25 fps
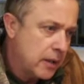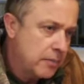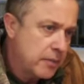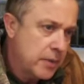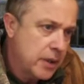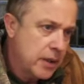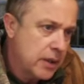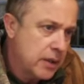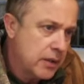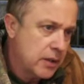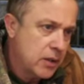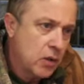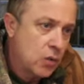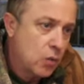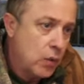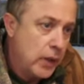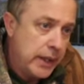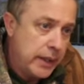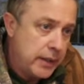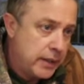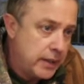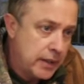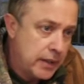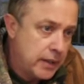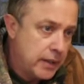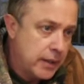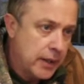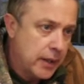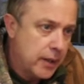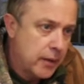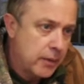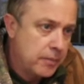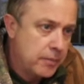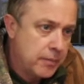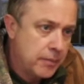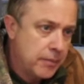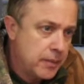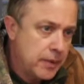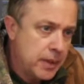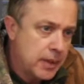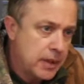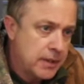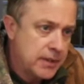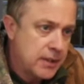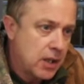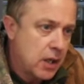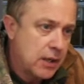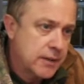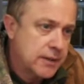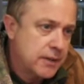in a week, and
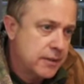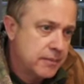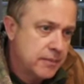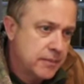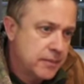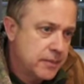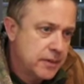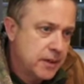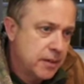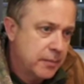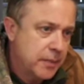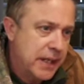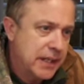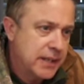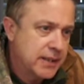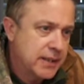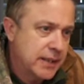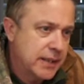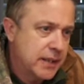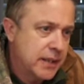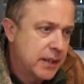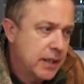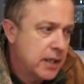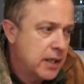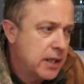it's awesome, amazing.